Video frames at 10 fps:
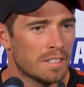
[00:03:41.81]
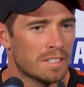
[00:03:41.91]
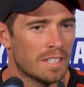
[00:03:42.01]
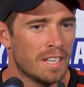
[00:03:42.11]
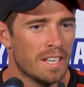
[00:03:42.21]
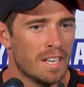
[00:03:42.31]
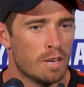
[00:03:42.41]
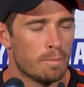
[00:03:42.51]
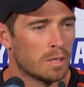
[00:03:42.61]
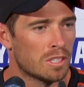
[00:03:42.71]
is that
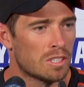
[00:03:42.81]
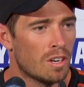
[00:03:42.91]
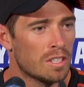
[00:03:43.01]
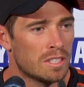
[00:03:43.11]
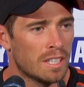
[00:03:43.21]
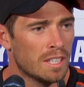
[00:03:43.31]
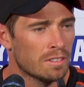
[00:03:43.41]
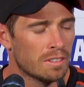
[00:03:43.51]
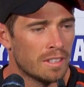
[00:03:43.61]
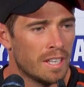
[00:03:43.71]
it brings the sides
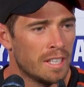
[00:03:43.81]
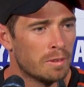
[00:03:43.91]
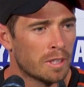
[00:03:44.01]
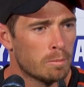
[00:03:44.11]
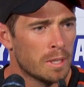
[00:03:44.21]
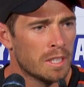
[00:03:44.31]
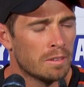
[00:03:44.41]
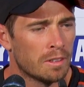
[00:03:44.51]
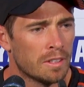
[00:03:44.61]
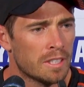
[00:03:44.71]
together, and anyone can beat
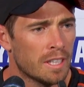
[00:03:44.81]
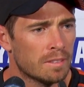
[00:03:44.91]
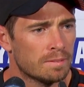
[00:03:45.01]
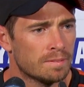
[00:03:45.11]
anyone on their day.